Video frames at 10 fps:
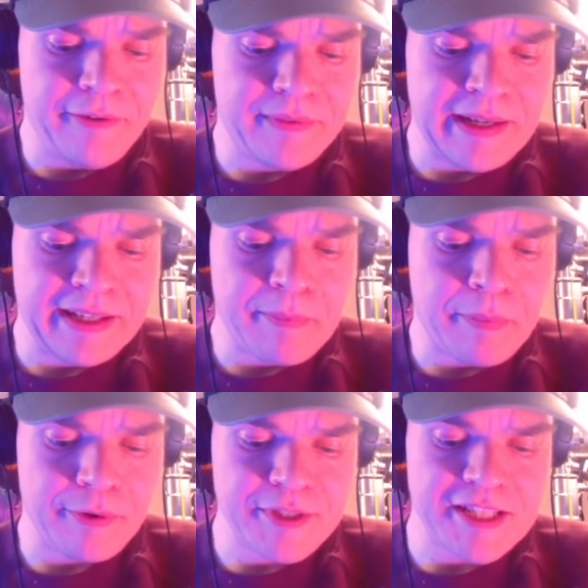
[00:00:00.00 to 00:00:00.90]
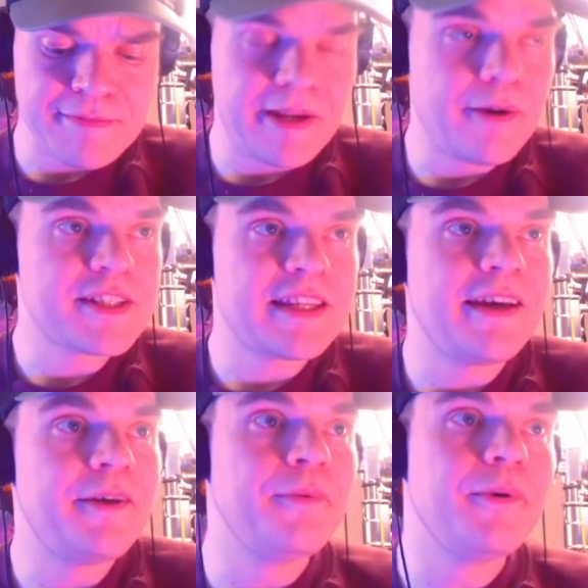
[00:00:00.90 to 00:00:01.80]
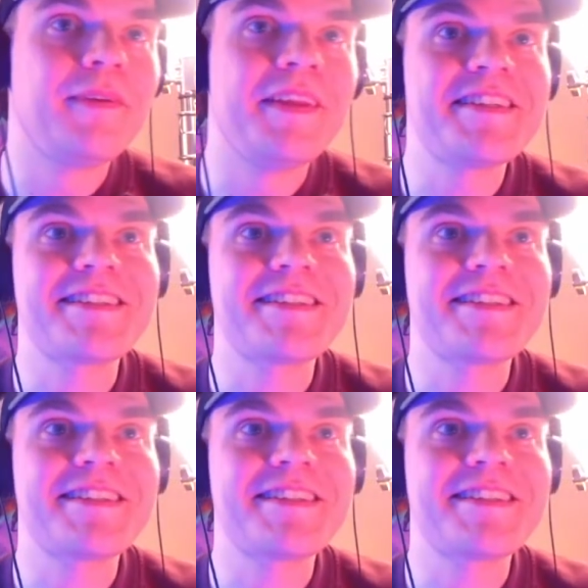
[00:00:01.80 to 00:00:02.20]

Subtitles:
of the process videos that I do on this